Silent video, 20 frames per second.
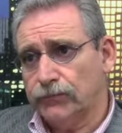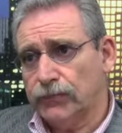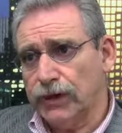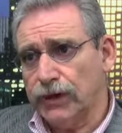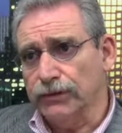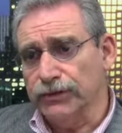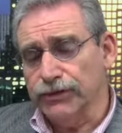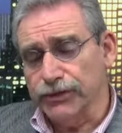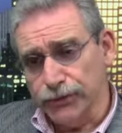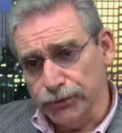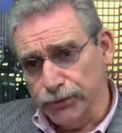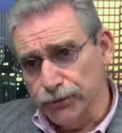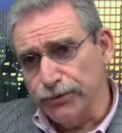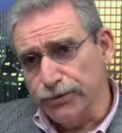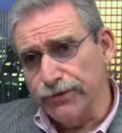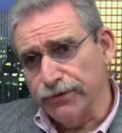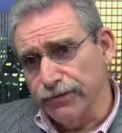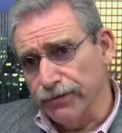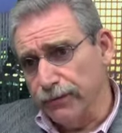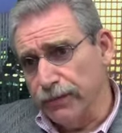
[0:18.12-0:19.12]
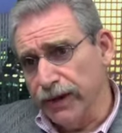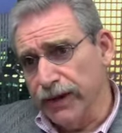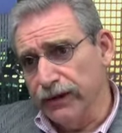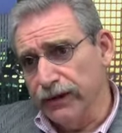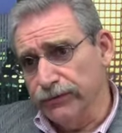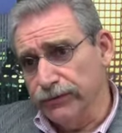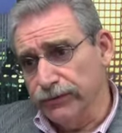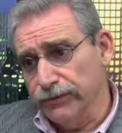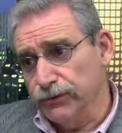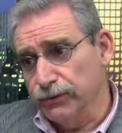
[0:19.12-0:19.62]
The truth of the
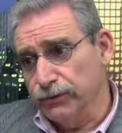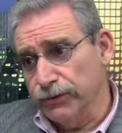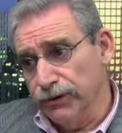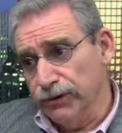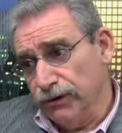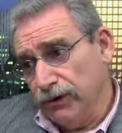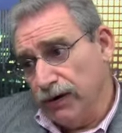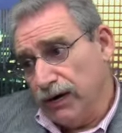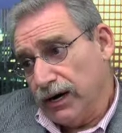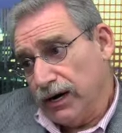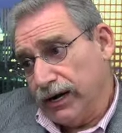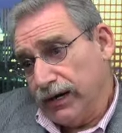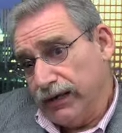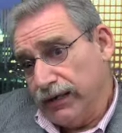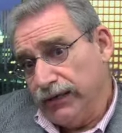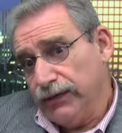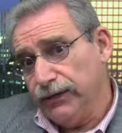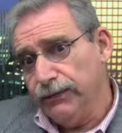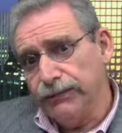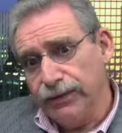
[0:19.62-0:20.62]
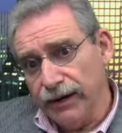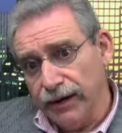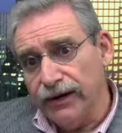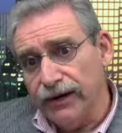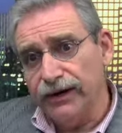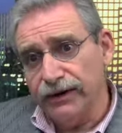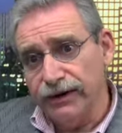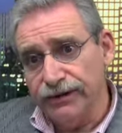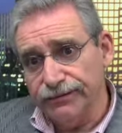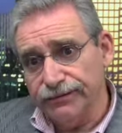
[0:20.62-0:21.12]
matter is we are highly
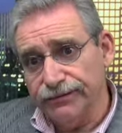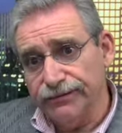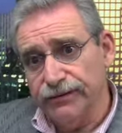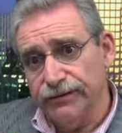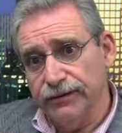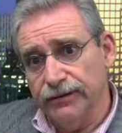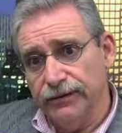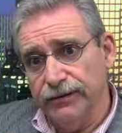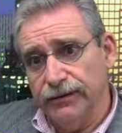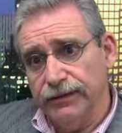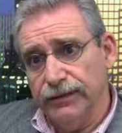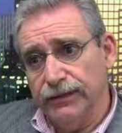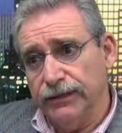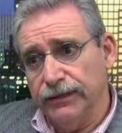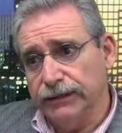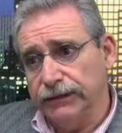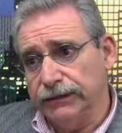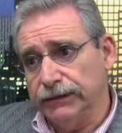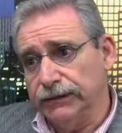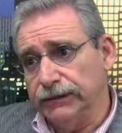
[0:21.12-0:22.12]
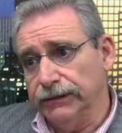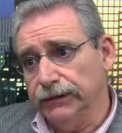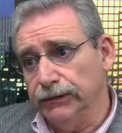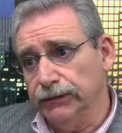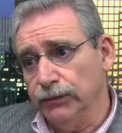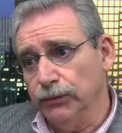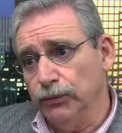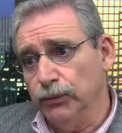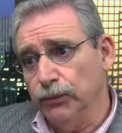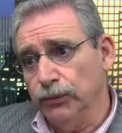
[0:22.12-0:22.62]
competitive.
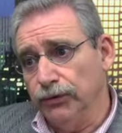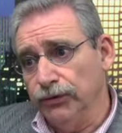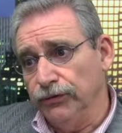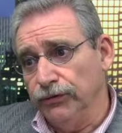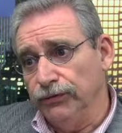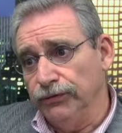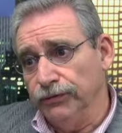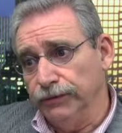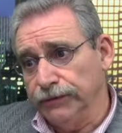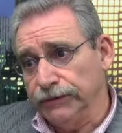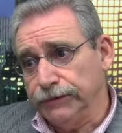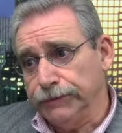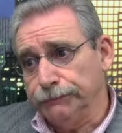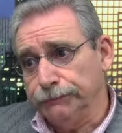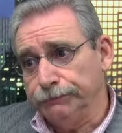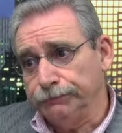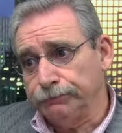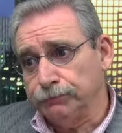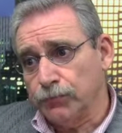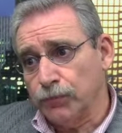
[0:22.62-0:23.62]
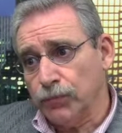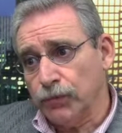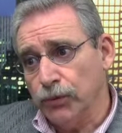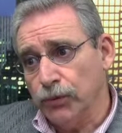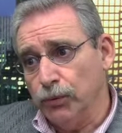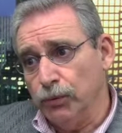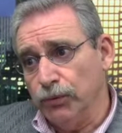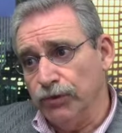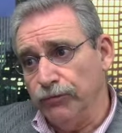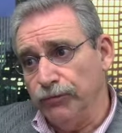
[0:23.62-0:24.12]
We've
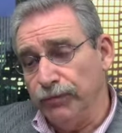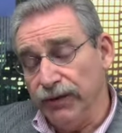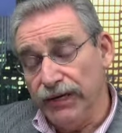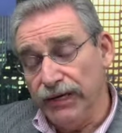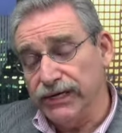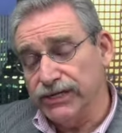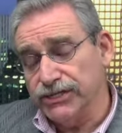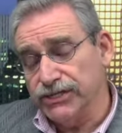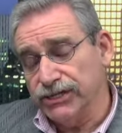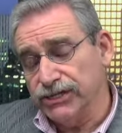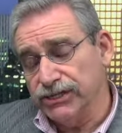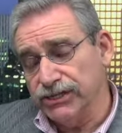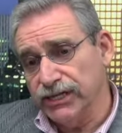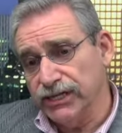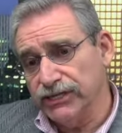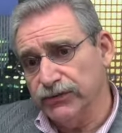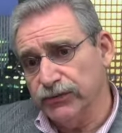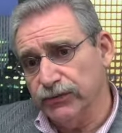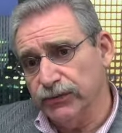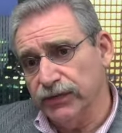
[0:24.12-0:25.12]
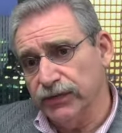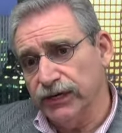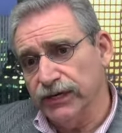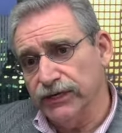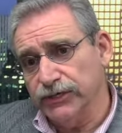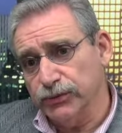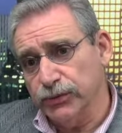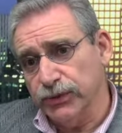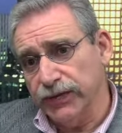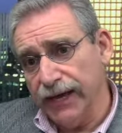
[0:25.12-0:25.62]
been as successful
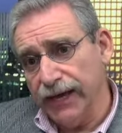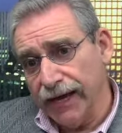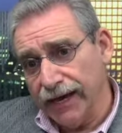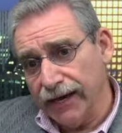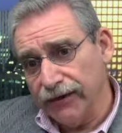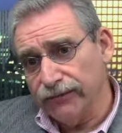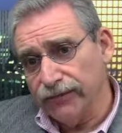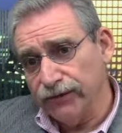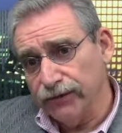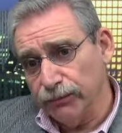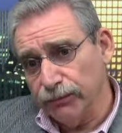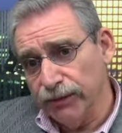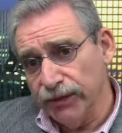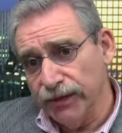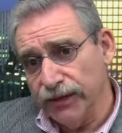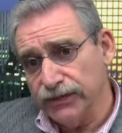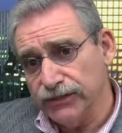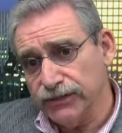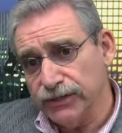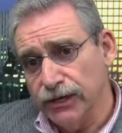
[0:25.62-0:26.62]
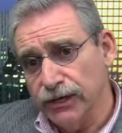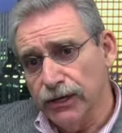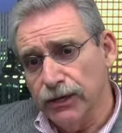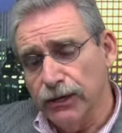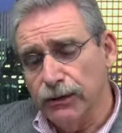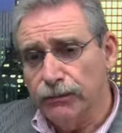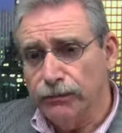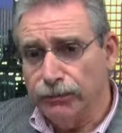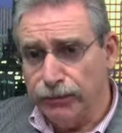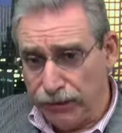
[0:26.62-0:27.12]
as we have in the past
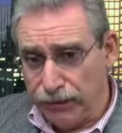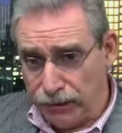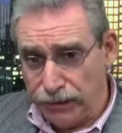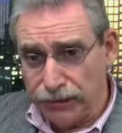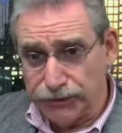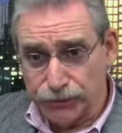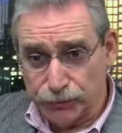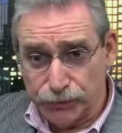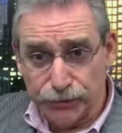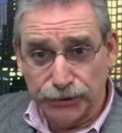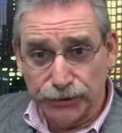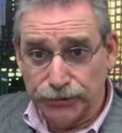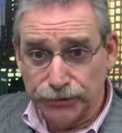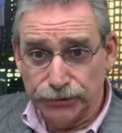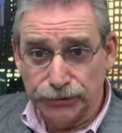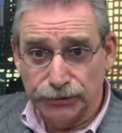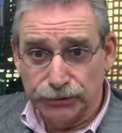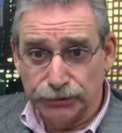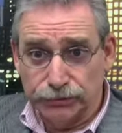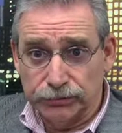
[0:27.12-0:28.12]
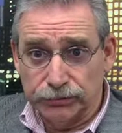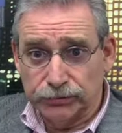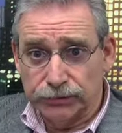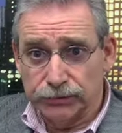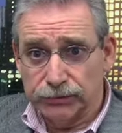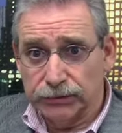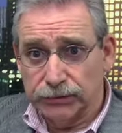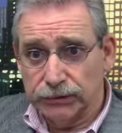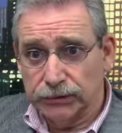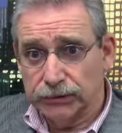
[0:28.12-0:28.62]
because we do
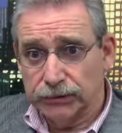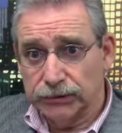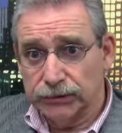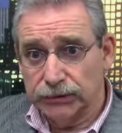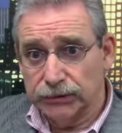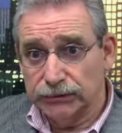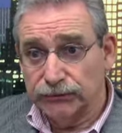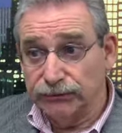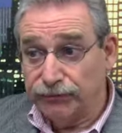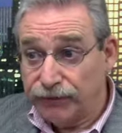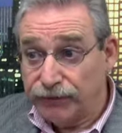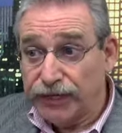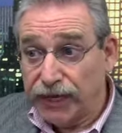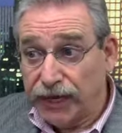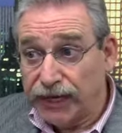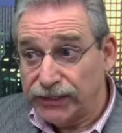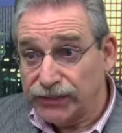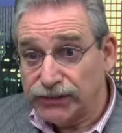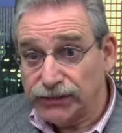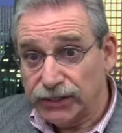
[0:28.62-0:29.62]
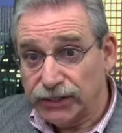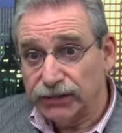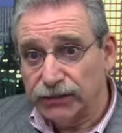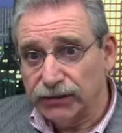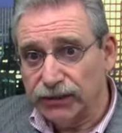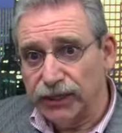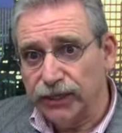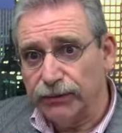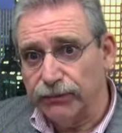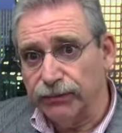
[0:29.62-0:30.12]
very high-skilled
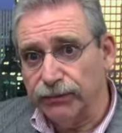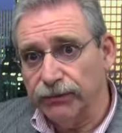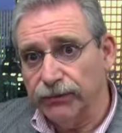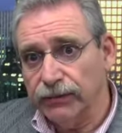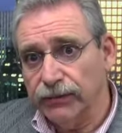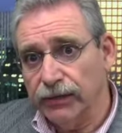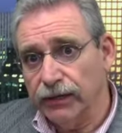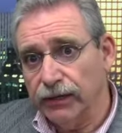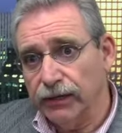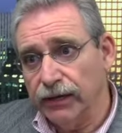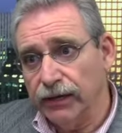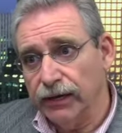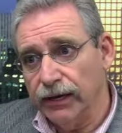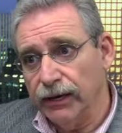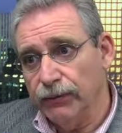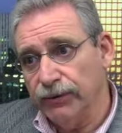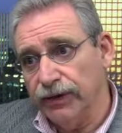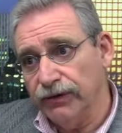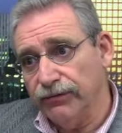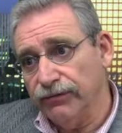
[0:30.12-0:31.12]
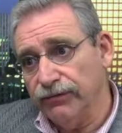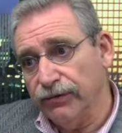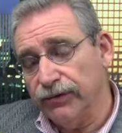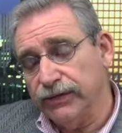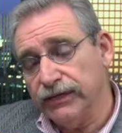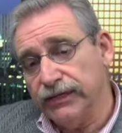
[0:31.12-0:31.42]
labor, and we have very